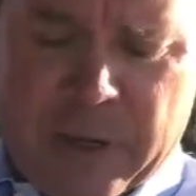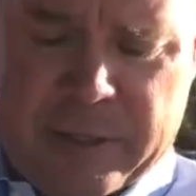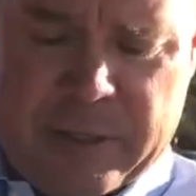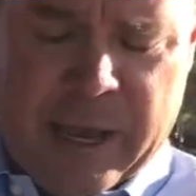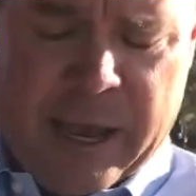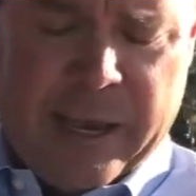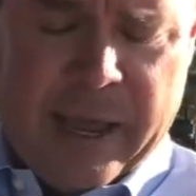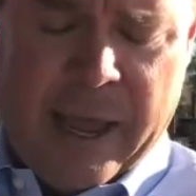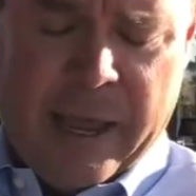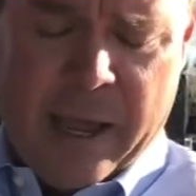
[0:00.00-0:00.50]
this
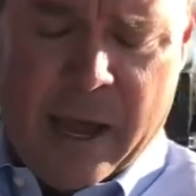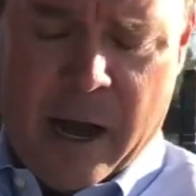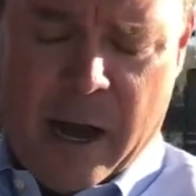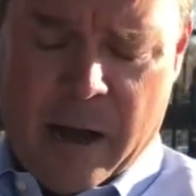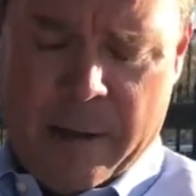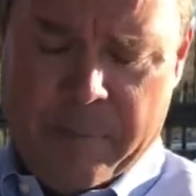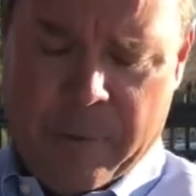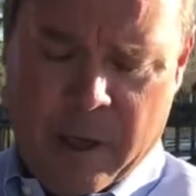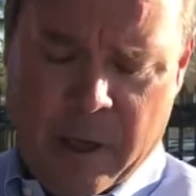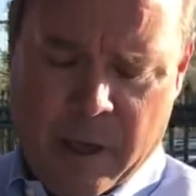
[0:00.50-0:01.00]
at
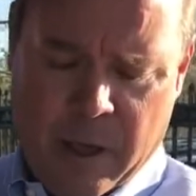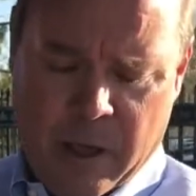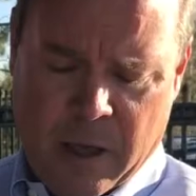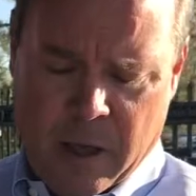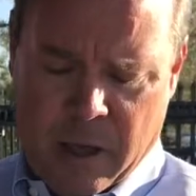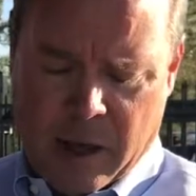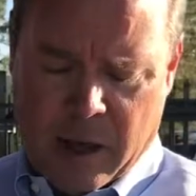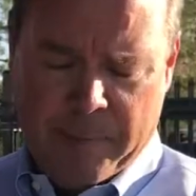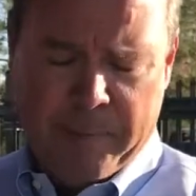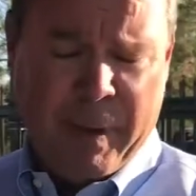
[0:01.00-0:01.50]
a
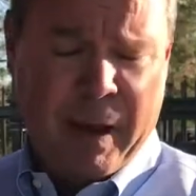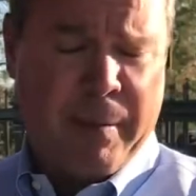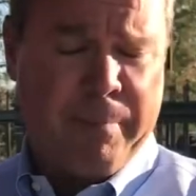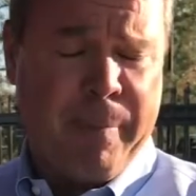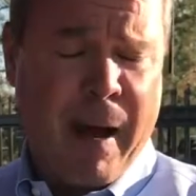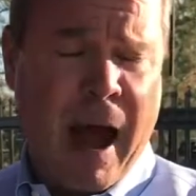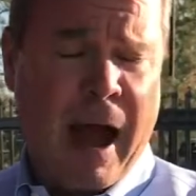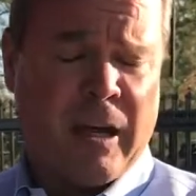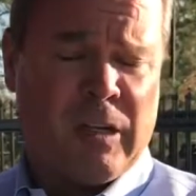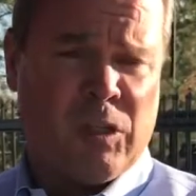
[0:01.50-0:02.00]
big
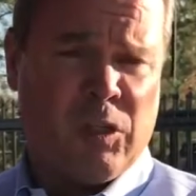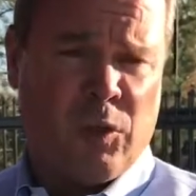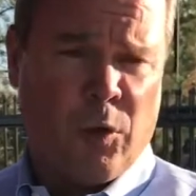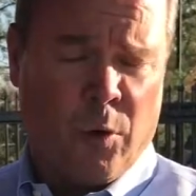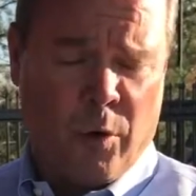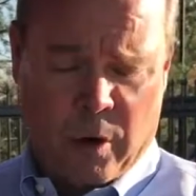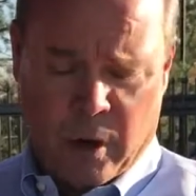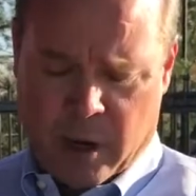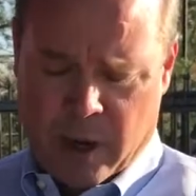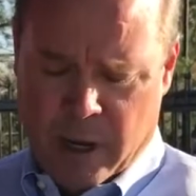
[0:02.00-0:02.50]
box
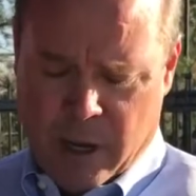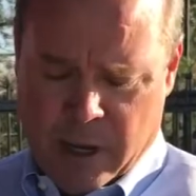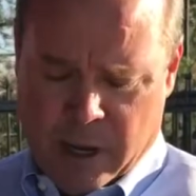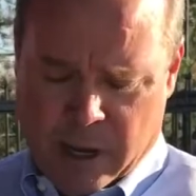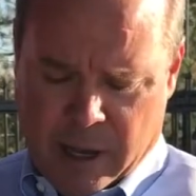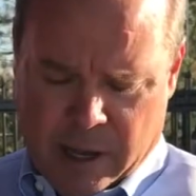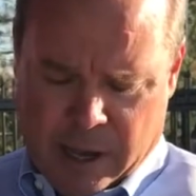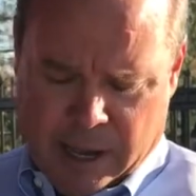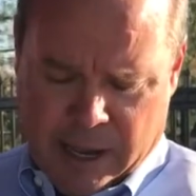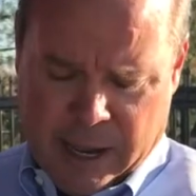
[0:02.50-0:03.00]
store,
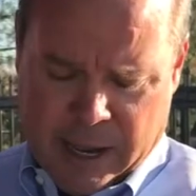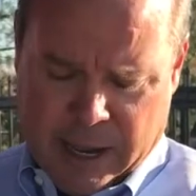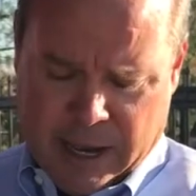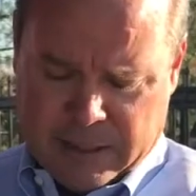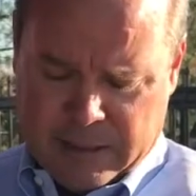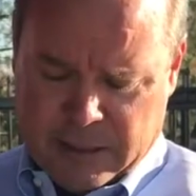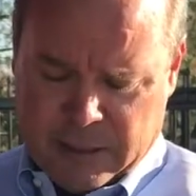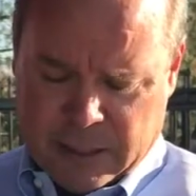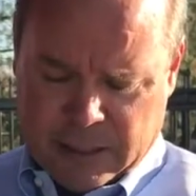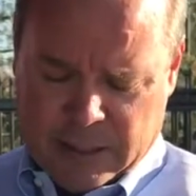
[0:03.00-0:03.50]
and
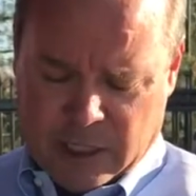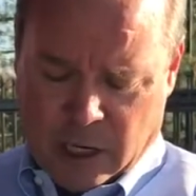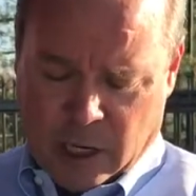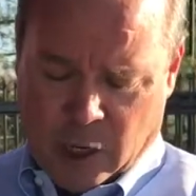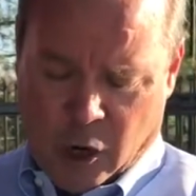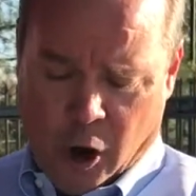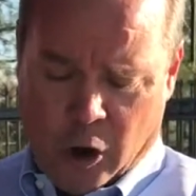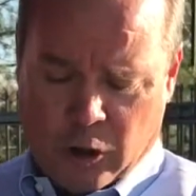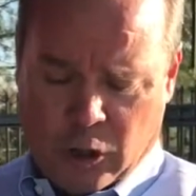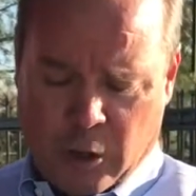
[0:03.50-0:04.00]
it's just a
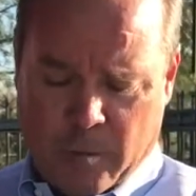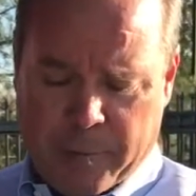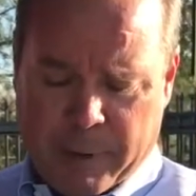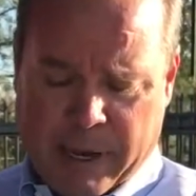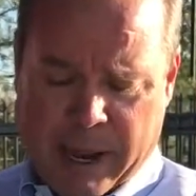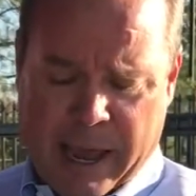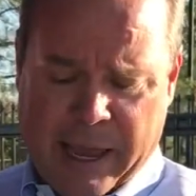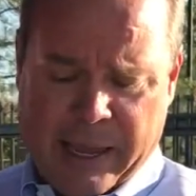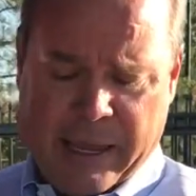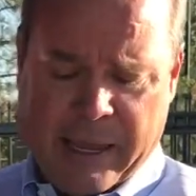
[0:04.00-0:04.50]
larger
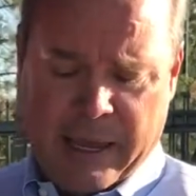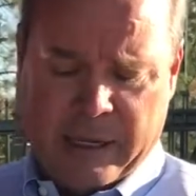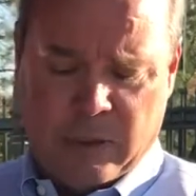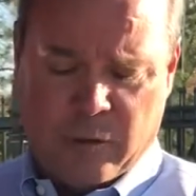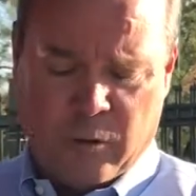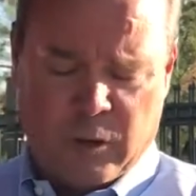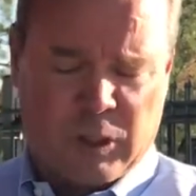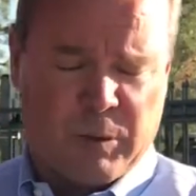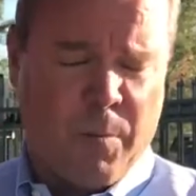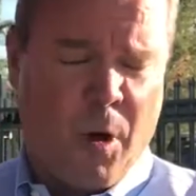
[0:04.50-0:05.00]
blanket
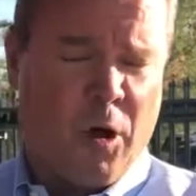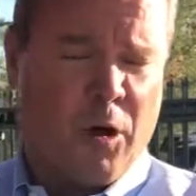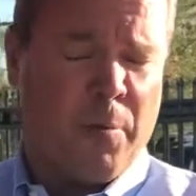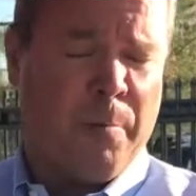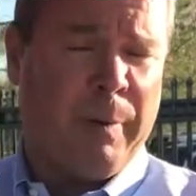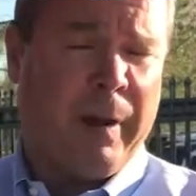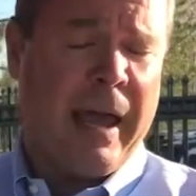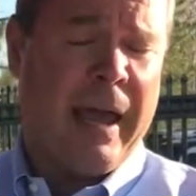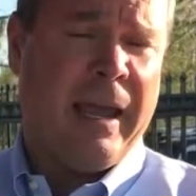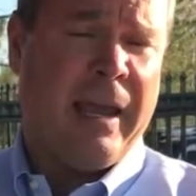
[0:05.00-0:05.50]
or a smaller
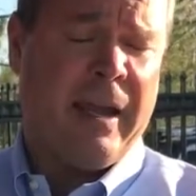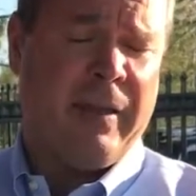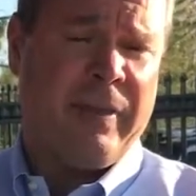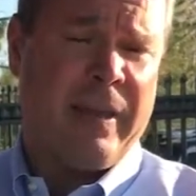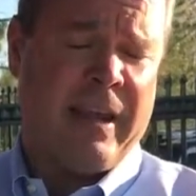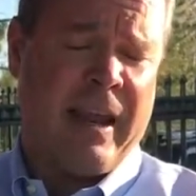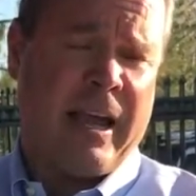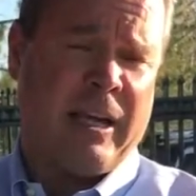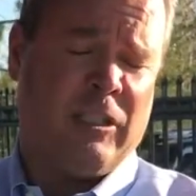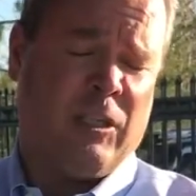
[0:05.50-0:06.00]
blanket
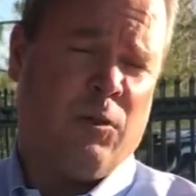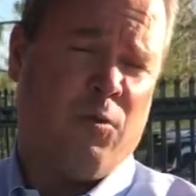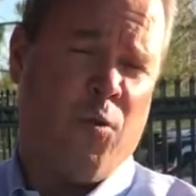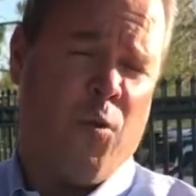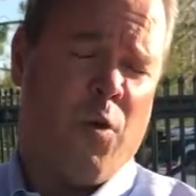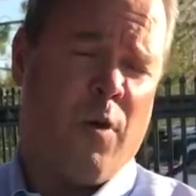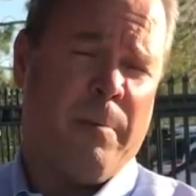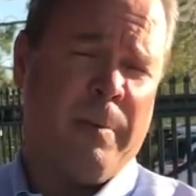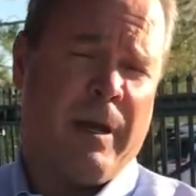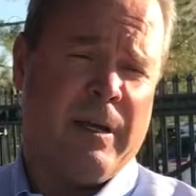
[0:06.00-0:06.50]
that actually is
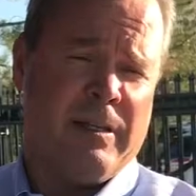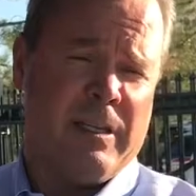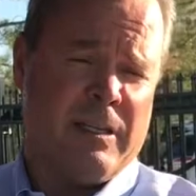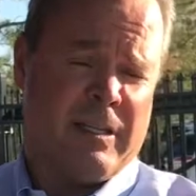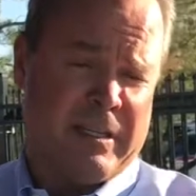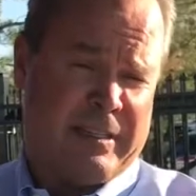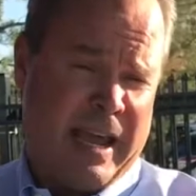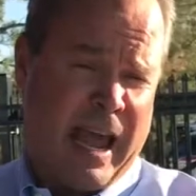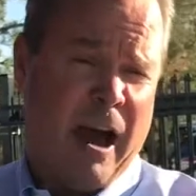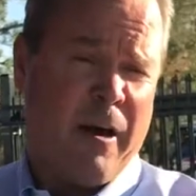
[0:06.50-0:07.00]
warm because
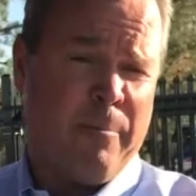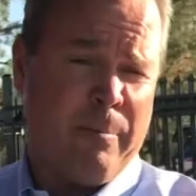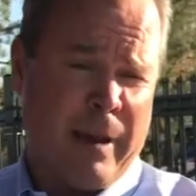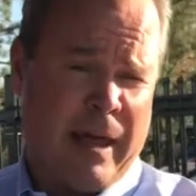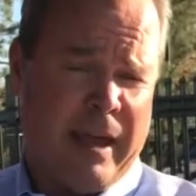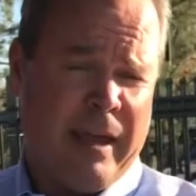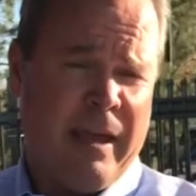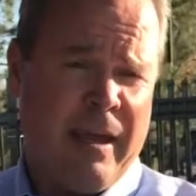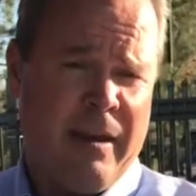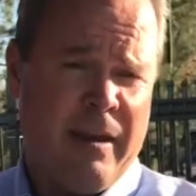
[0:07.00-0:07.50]
it's a down
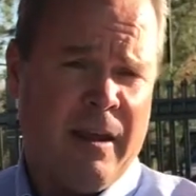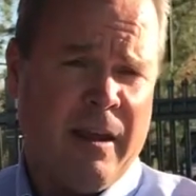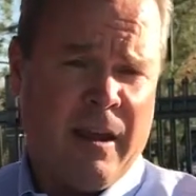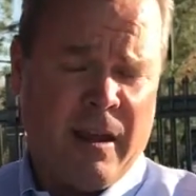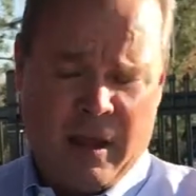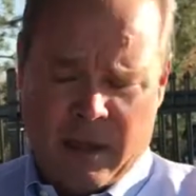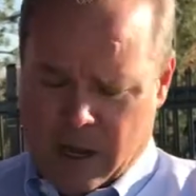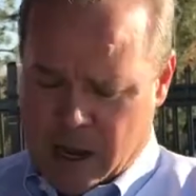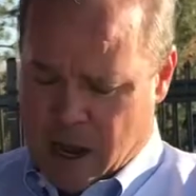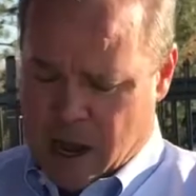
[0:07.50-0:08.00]
blanket.
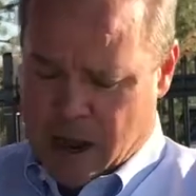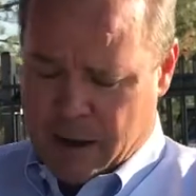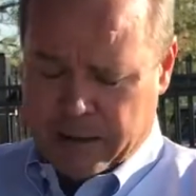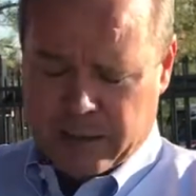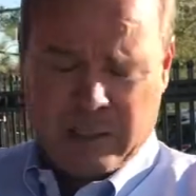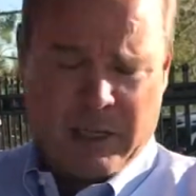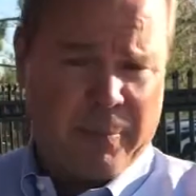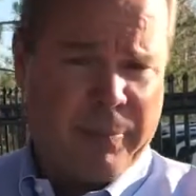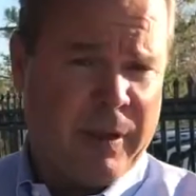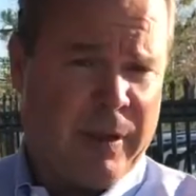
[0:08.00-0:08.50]

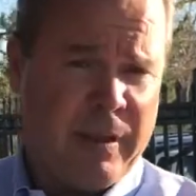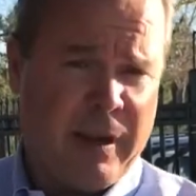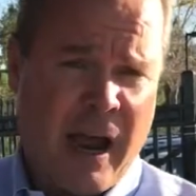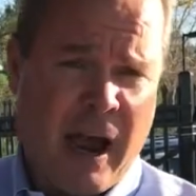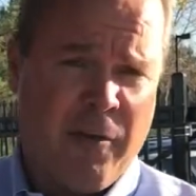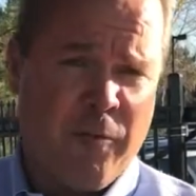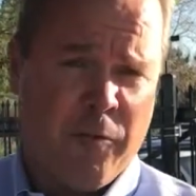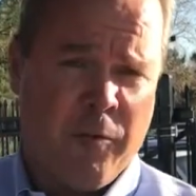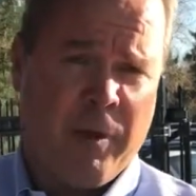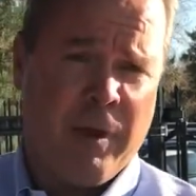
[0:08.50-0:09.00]
It's something that
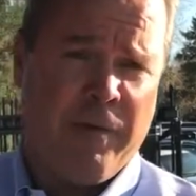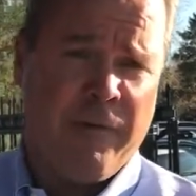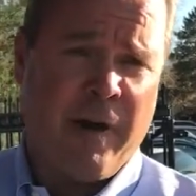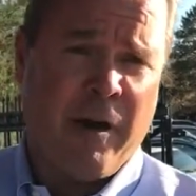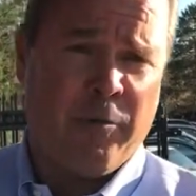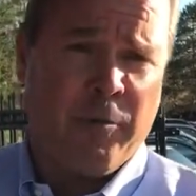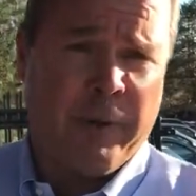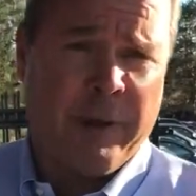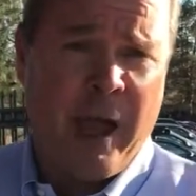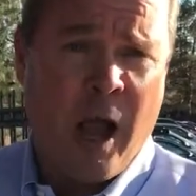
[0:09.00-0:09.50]
I've really
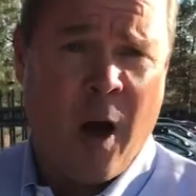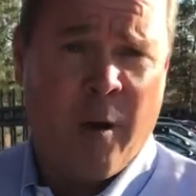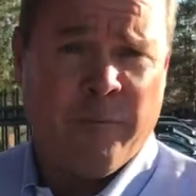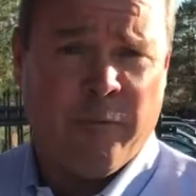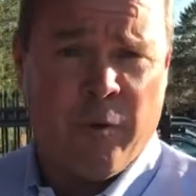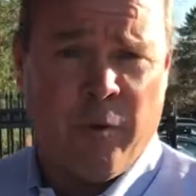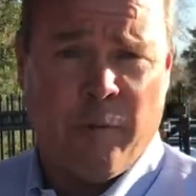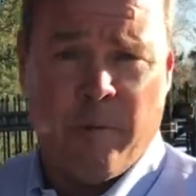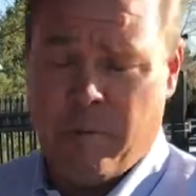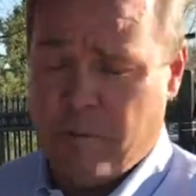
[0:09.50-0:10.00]
found really
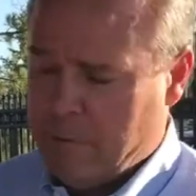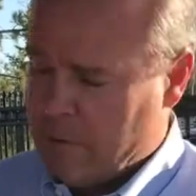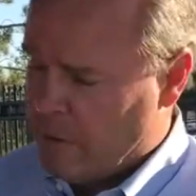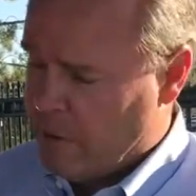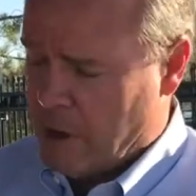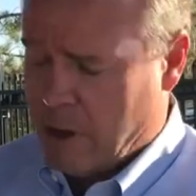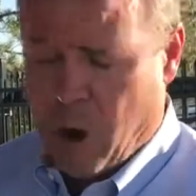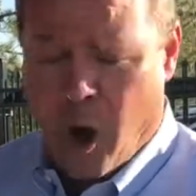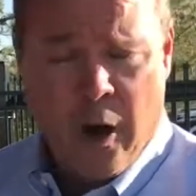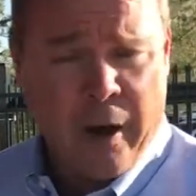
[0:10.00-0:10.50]
helpful,
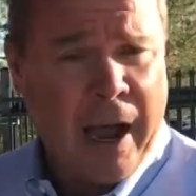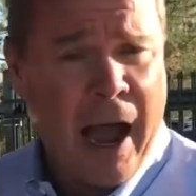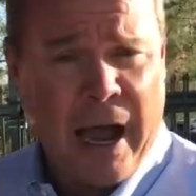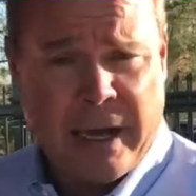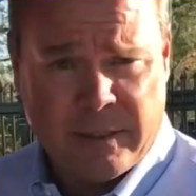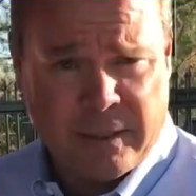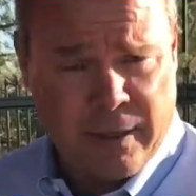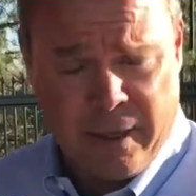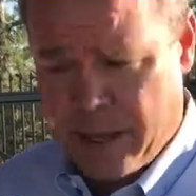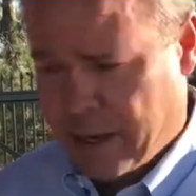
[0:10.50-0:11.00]
all
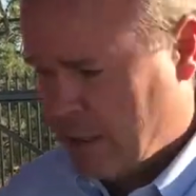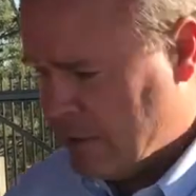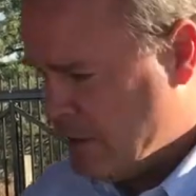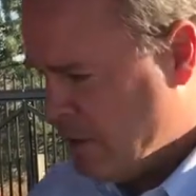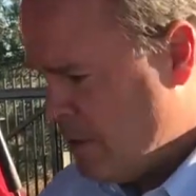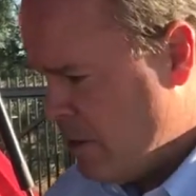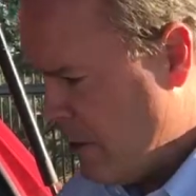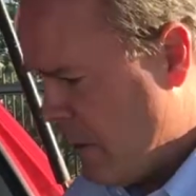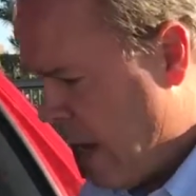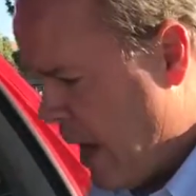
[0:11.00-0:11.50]
kinds of
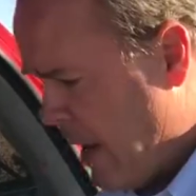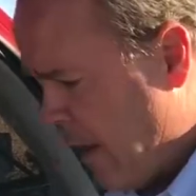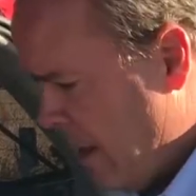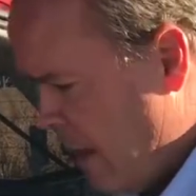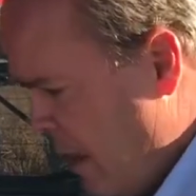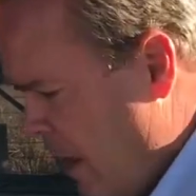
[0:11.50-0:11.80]
things, okay?